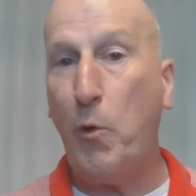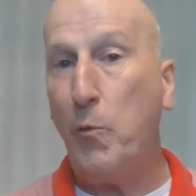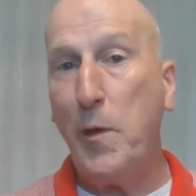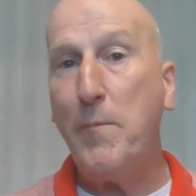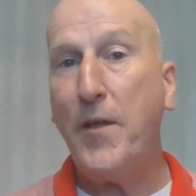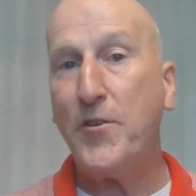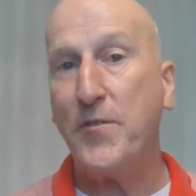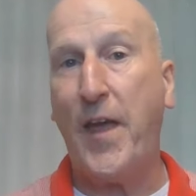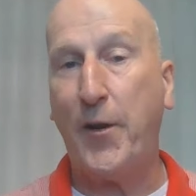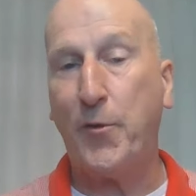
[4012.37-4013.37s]
Well, we
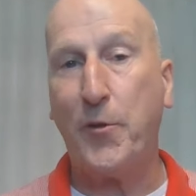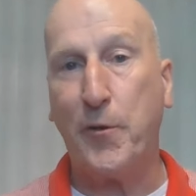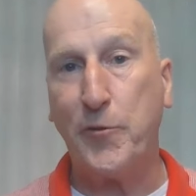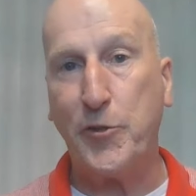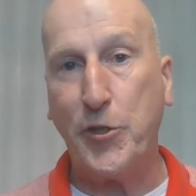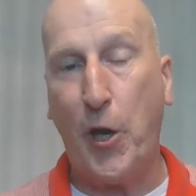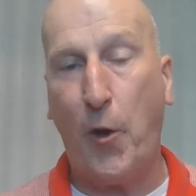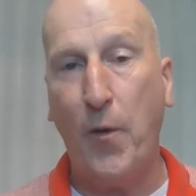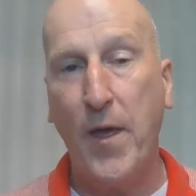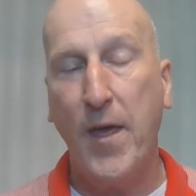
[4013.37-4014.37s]
mentioned that earlier in the
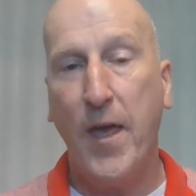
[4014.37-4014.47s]
show,